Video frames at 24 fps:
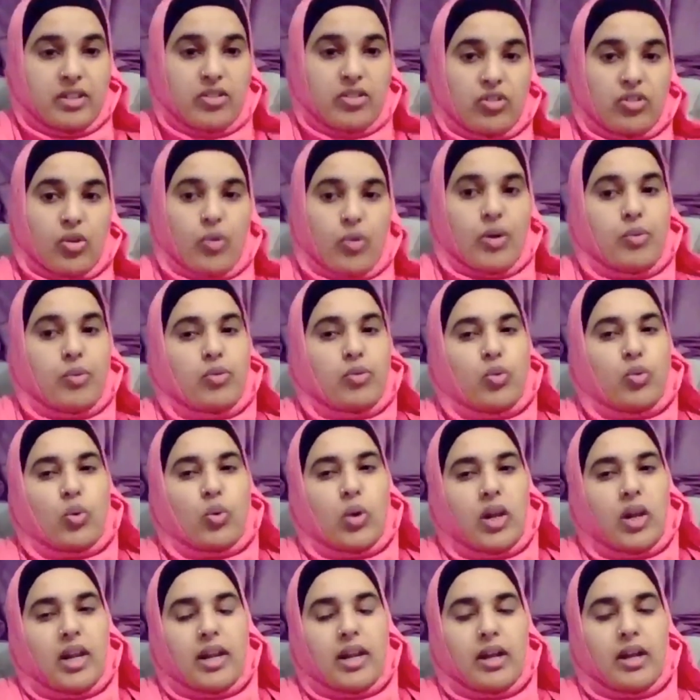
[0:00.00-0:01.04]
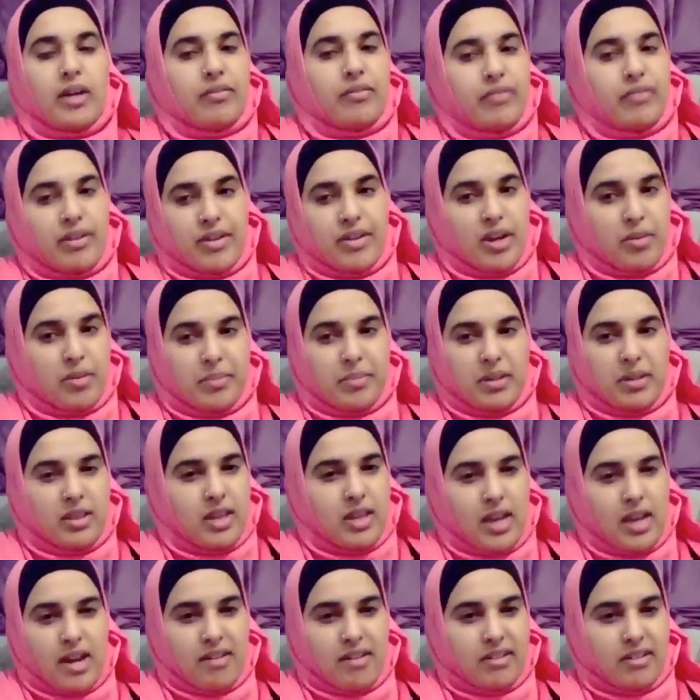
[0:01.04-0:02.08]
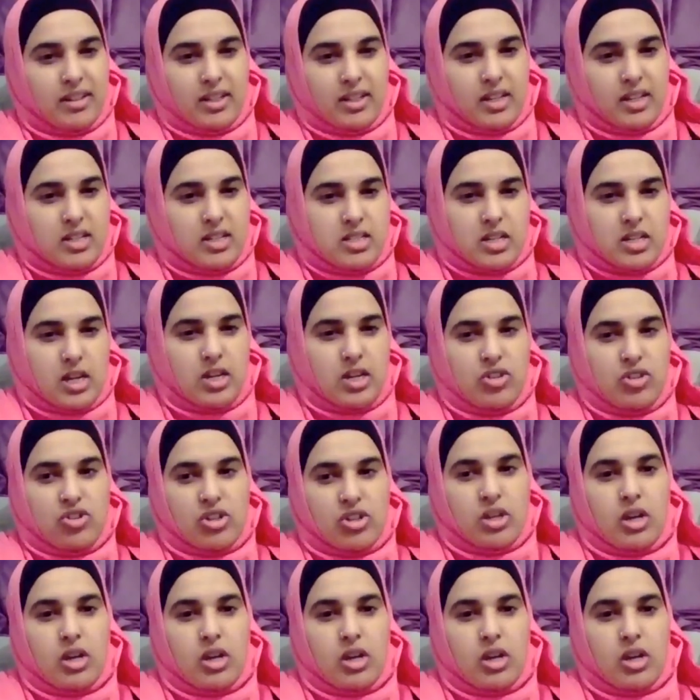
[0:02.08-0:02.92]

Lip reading: So it was all very up in the air at that stage.